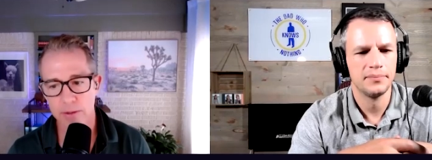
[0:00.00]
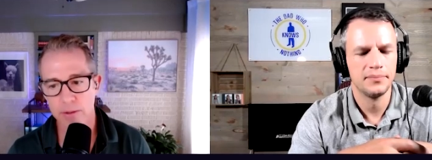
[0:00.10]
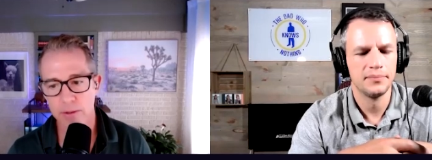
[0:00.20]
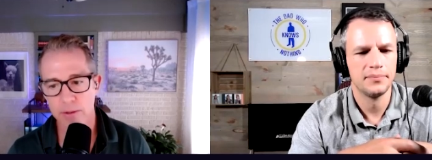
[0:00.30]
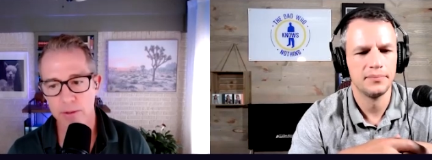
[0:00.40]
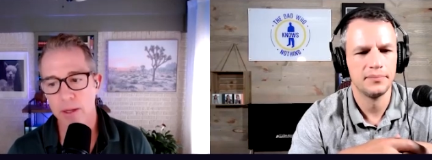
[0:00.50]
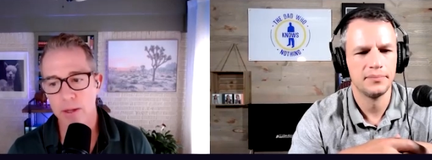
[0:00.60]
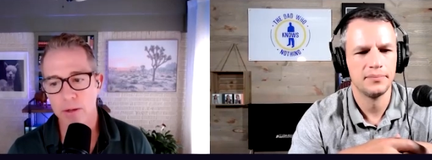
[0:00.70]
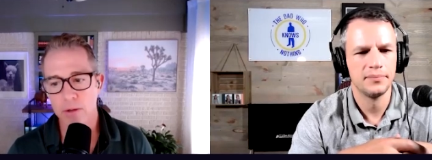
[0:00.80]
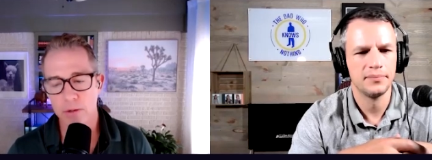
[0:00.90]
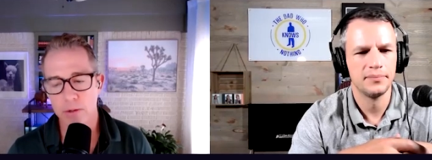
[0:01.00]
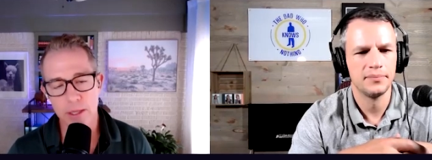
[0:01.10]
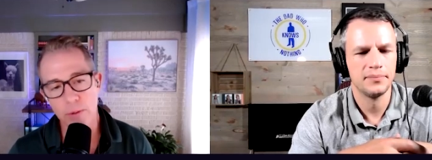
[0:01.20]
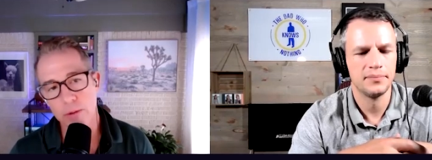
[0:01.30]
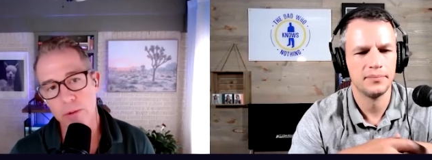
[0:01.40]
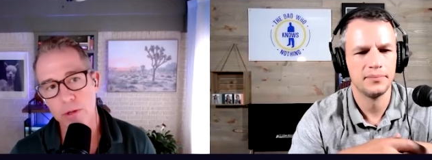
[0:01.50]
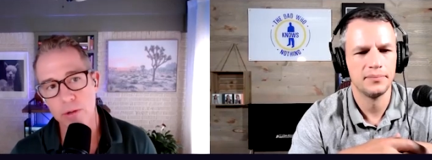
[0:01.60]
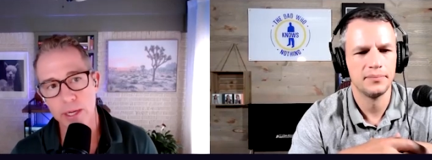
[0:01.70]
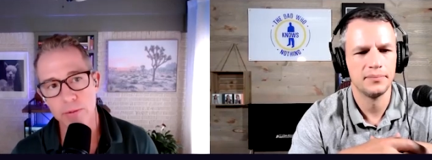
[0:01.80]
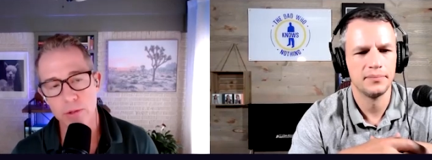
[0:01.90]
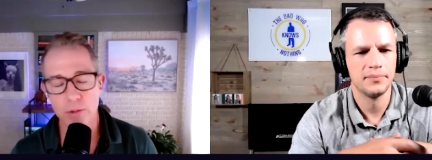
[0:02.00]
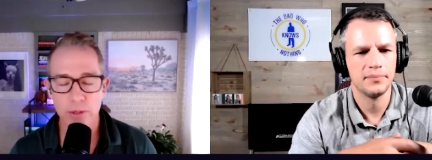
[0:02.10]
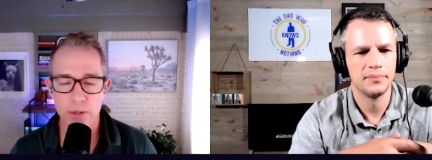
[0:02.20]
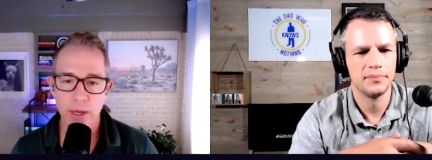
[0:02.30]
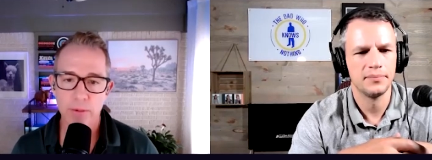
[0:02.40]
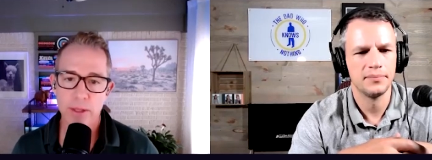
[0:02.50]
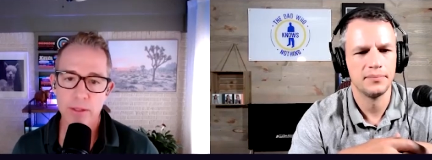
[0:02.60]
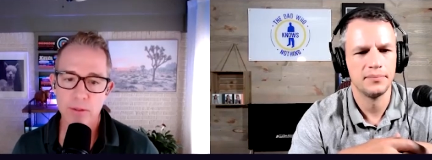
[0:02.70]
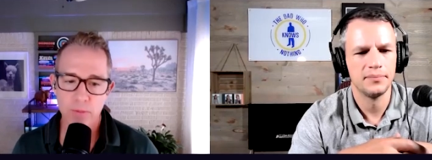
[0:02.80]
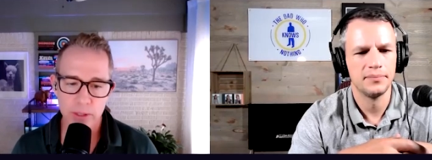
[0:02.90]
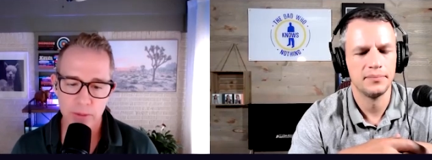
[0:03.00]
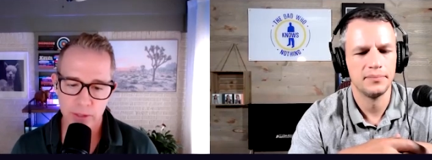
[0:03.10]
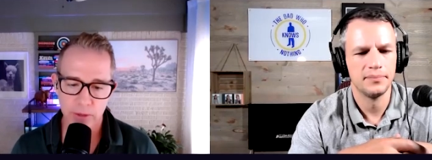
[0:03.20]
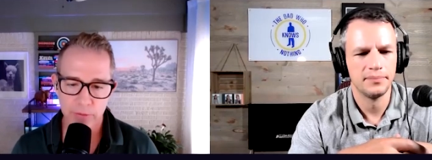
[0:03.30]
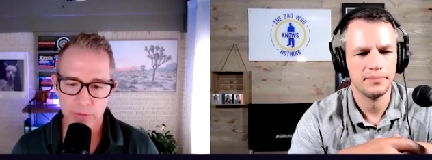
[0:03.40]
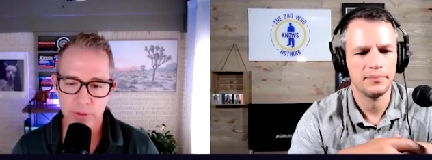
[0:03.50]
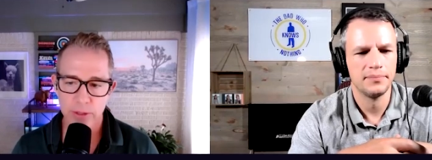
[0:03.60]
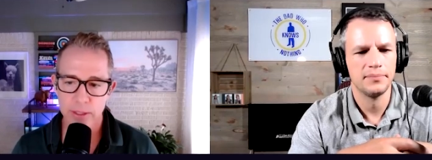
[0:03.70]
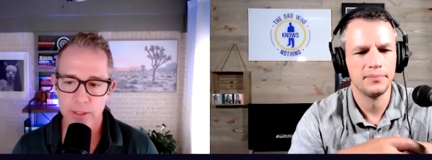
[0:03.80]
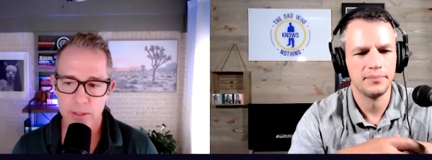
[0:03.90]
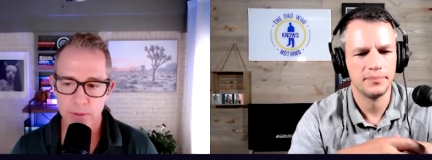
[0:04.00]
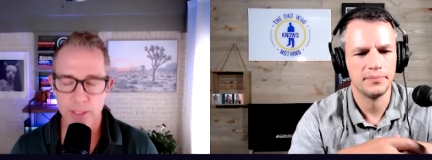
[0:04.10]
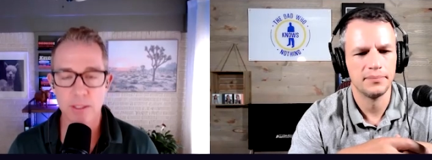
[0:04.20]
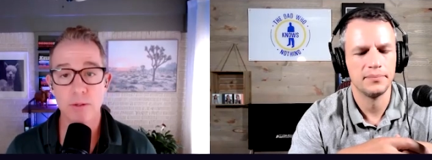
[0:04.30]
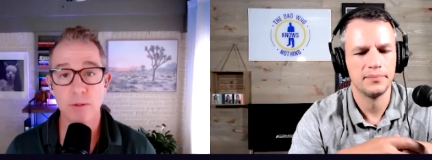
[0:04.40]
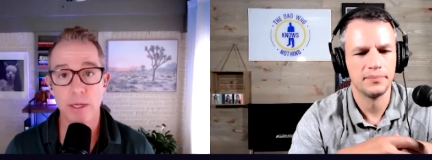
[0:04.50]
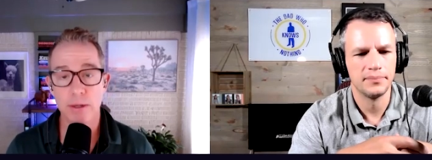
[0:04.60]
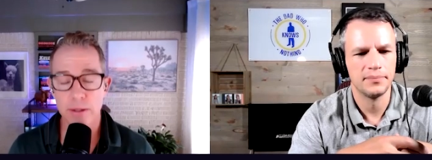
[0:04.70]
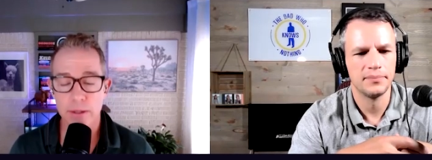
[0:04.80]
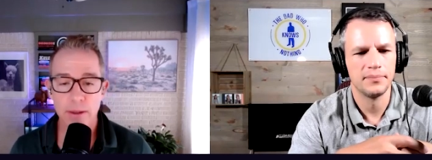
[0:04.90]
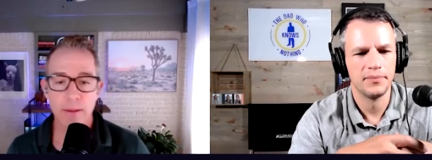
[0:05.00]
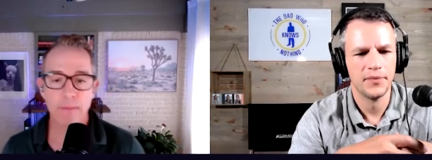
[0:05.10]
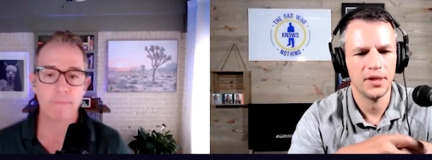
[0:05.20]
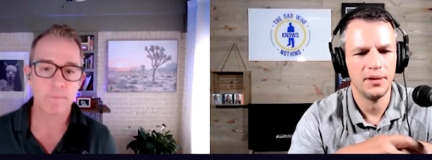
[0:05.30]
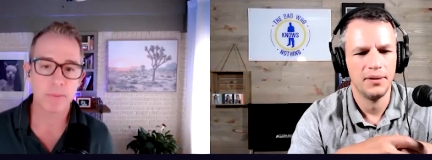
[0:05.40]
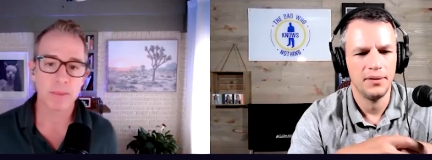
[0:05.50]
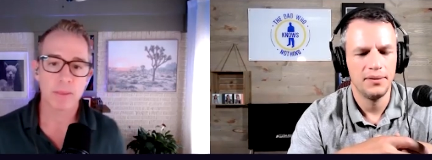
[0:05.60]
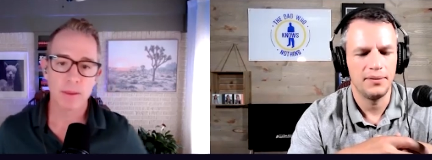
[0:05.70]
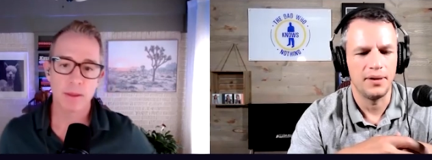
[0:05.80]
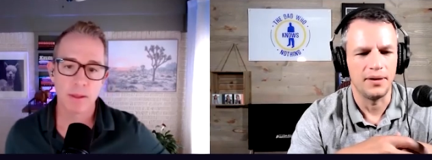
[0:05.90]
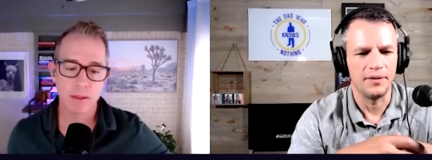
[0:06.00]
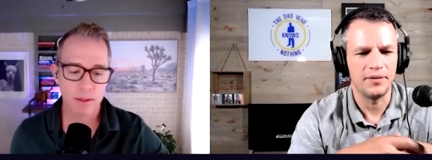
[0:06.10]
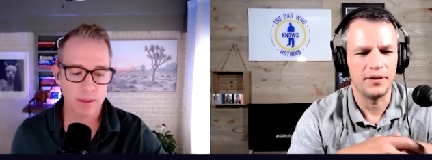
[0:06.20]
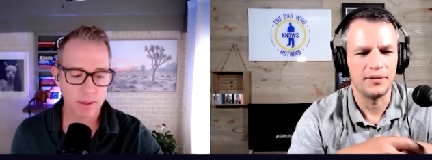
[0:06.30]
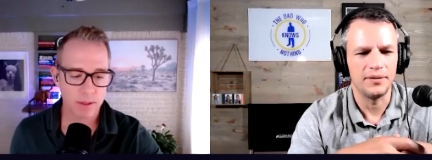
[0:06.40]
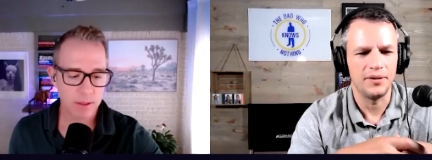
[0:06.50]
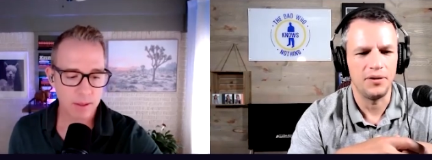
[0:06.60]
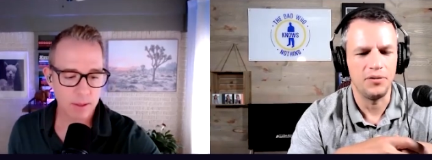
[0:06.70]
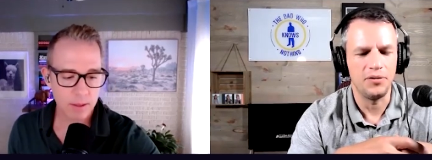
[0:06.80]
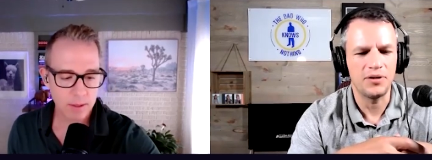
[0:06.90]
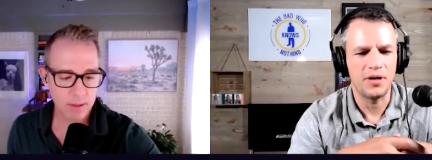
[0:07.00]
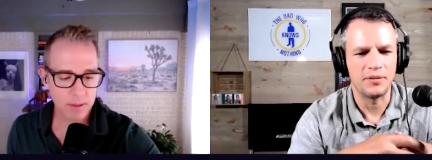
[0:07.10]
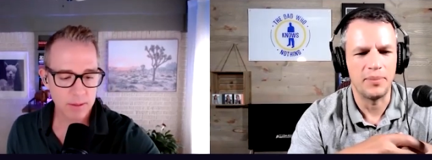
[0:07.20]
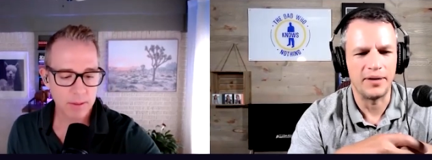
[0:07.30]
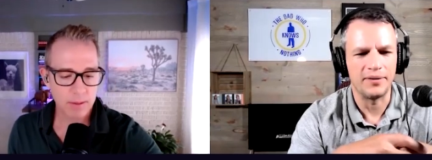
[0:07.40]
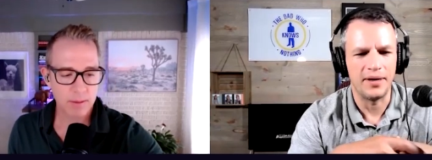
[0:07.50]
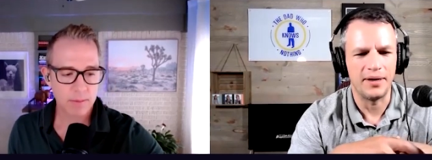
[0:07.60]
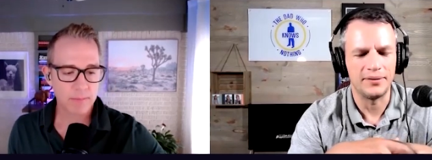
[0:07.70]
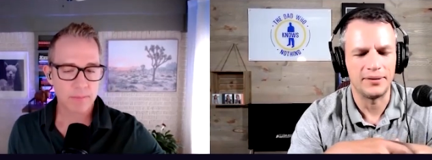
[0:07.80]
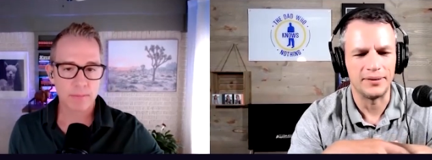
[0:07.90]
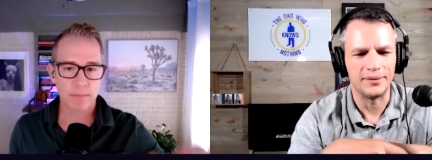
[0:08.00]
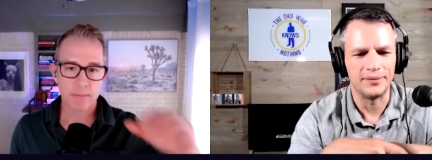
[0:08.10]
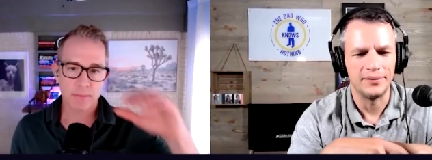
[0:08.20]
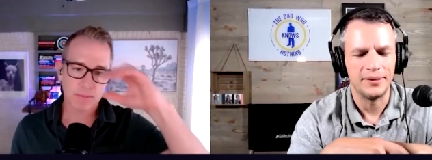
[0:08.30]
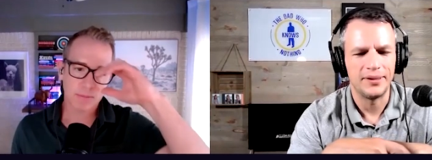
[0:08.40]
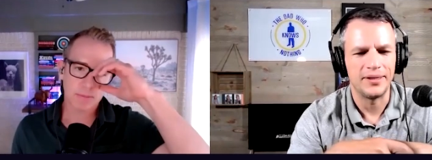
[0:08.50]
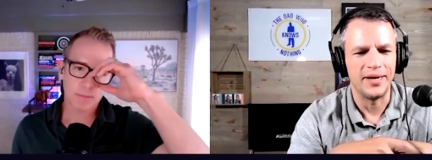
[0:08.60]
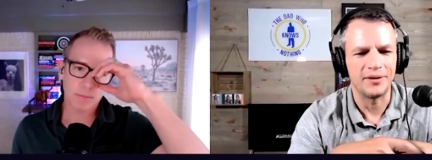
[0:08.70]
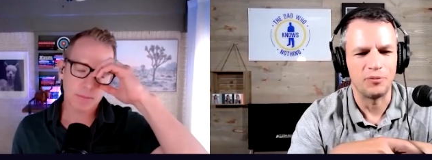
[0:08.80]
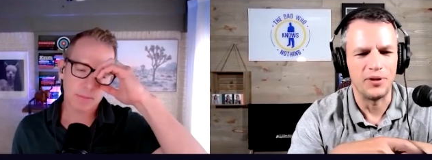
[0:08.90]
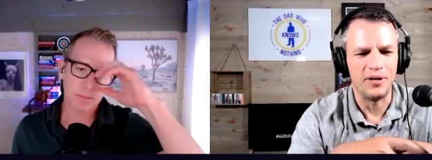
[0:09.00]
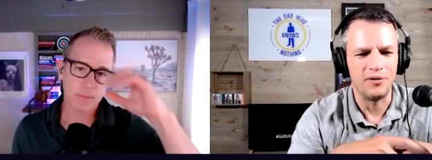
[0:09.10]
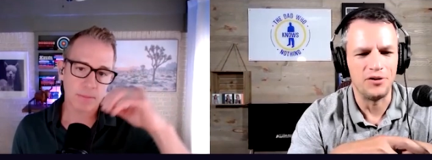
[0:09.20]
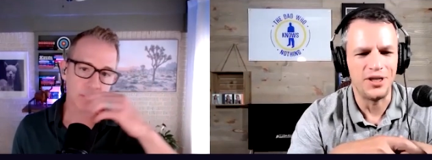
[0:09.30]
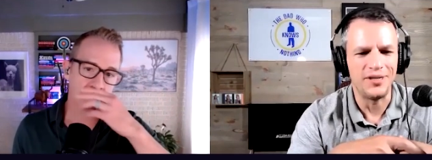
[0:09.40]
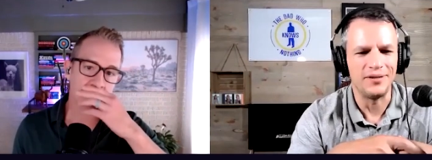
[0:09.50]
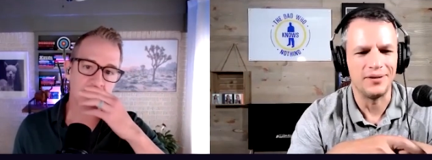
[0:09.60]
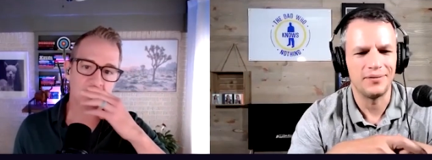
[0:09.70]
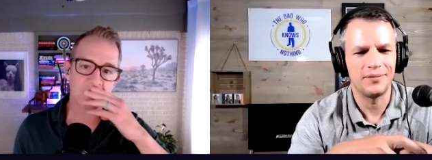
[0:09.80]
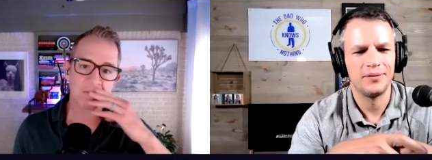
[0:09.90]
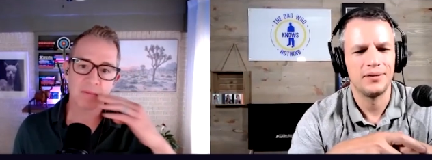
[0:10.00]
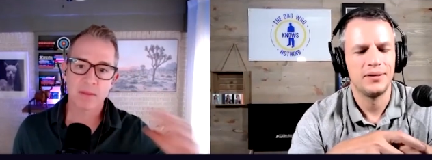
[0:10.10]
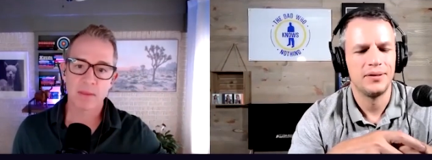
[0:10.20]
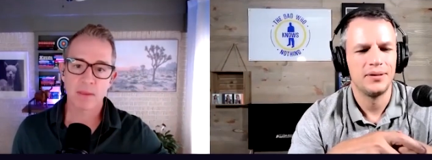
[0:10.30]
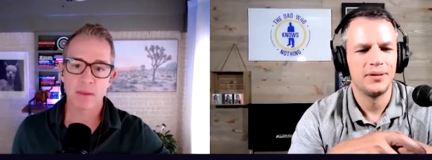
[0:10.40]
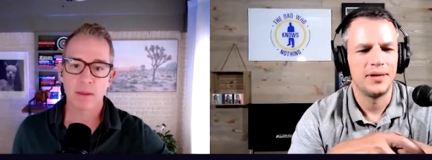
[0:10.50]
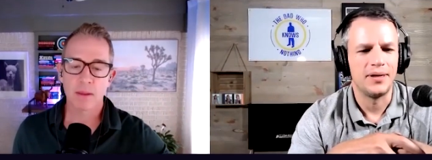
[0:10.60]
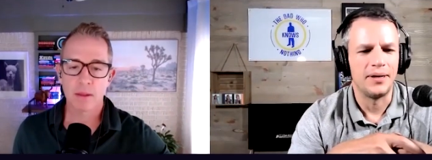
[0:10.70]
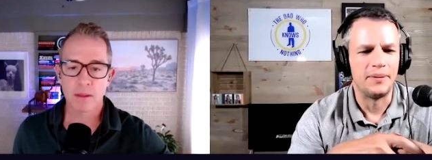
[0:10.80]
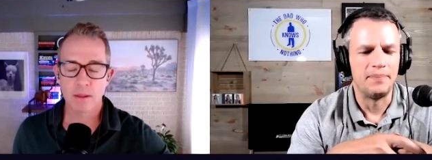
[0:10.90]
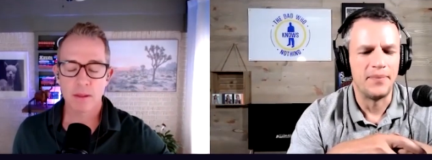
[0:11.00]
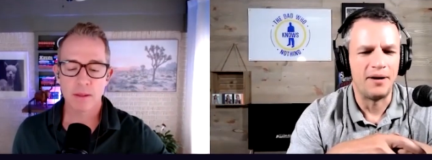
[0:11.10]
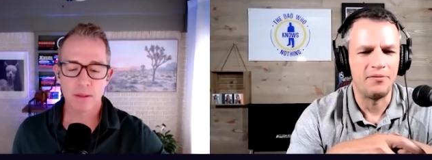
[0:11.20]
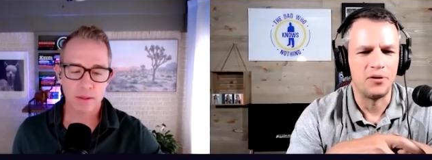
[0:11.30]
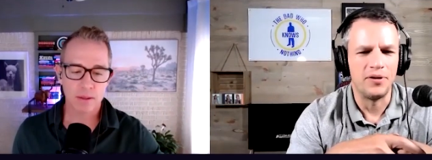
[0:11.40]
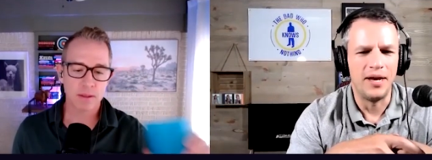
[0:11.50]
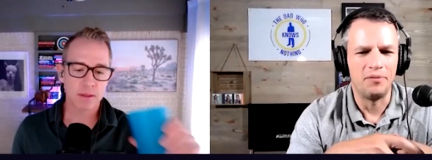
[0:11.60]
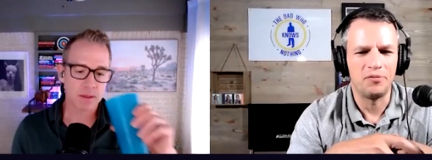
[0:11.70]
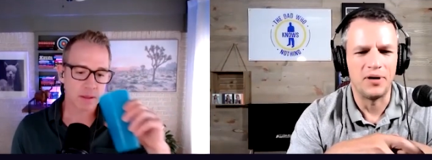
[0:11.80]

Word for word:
Speaker 1: know create the way you want to create with who you want to create with. So I'm really really grateful that that's what I get to do now.
Speaker 2: Nice. And you, you talked about that uh, connect with their genius. Um, I've heard that